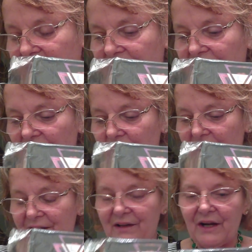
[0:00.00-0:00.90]
you know,
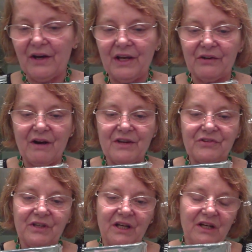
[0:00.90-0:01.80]
what they're
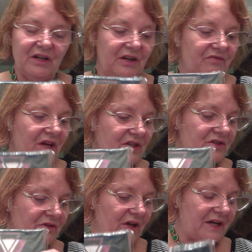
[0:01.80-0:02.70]
interested in, and if they
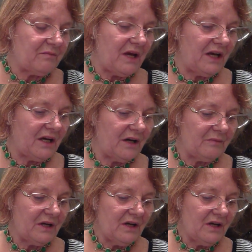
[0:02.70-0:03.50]
do like makeup,